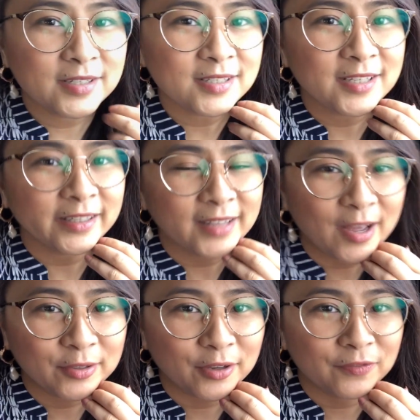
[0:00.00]
Just checked
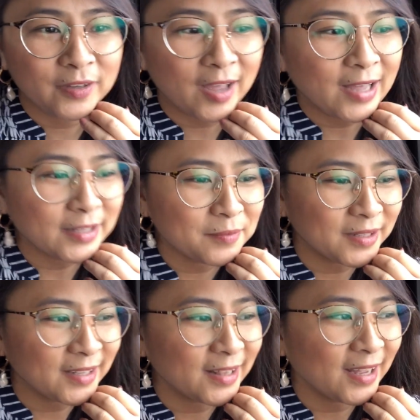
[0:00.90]
out of Okada
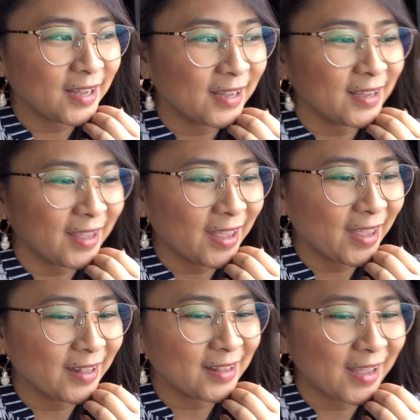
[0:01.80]
Manila,
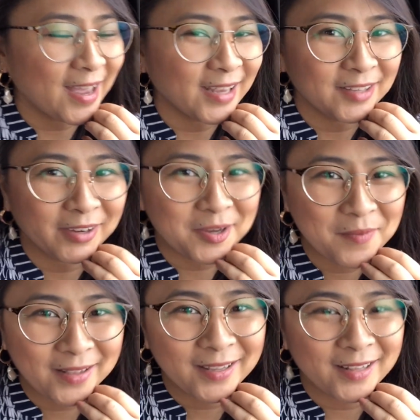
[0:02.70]
and I highly
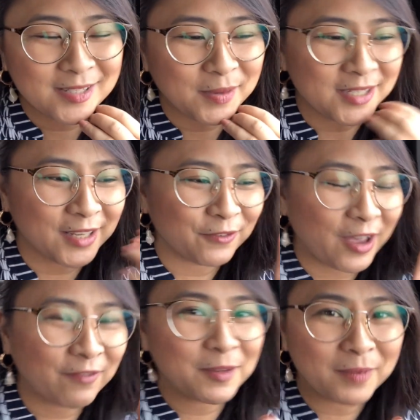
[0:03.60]
recommend it, especially if
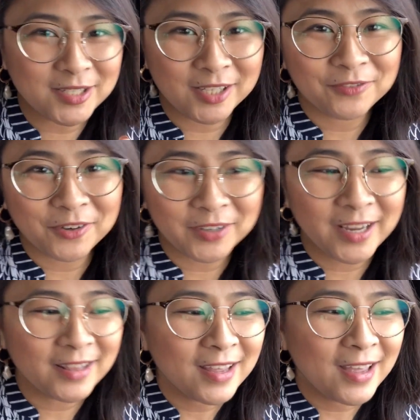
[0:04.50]
you have the budget for
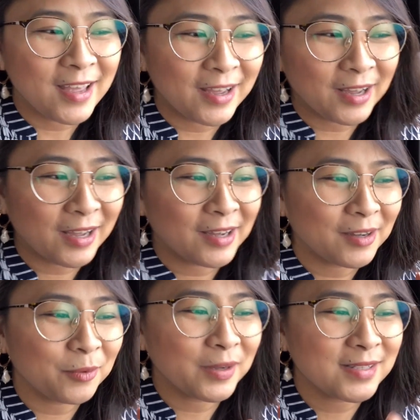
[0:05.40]
it.
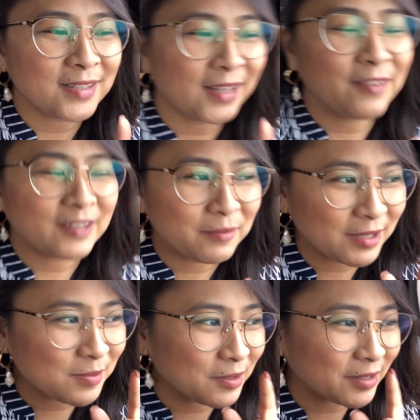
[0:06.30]
Uh, once in a lifetime
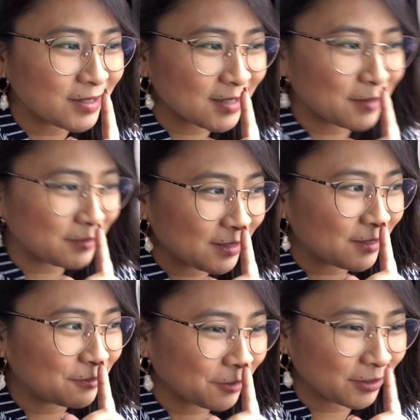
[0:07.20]
experience, I
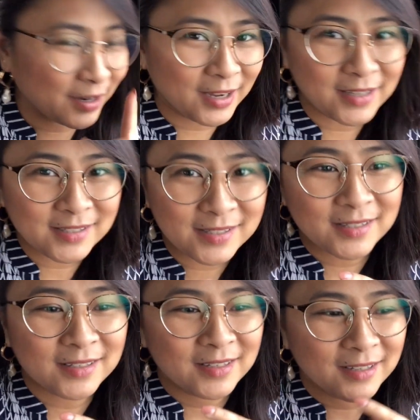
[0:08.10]
believe, for
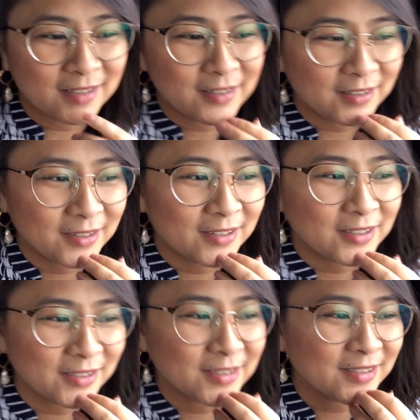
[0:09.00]
us,
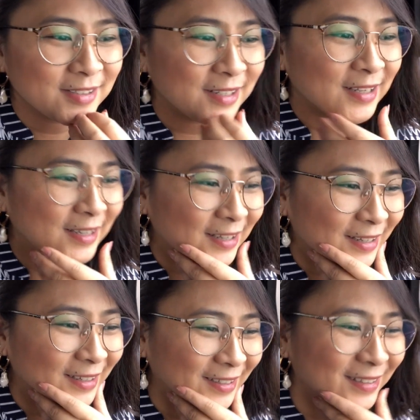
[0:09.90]
because uh,